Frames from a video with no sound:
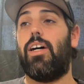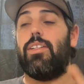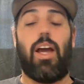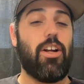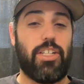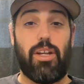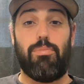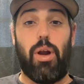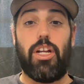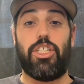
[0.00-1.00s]
Tire shake
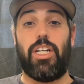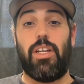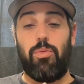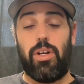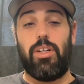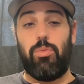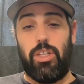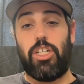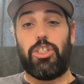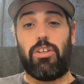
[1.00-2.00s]
breaks shit. When
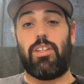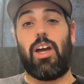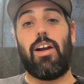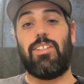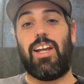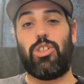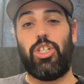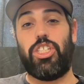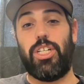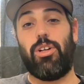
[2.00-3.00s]
this shook, the tires actually
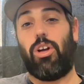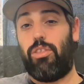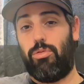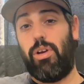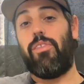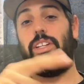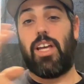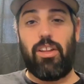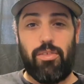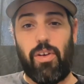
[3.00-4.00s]
sheared all the rivets
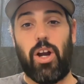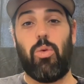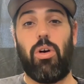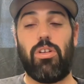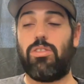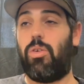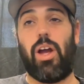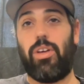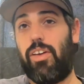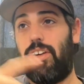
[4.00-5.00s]
out of the firewall. So I
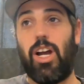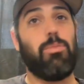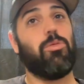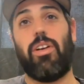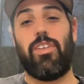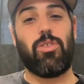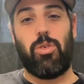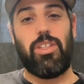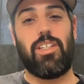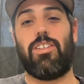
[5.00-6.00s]
only have a couple rivets
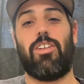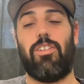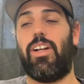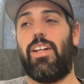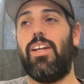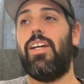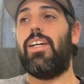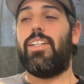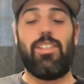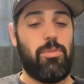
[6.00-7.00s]
holding that sucker in
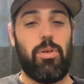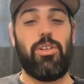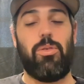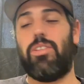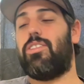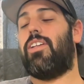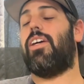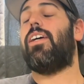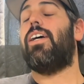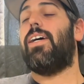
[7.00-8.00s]
until I put new ones in it.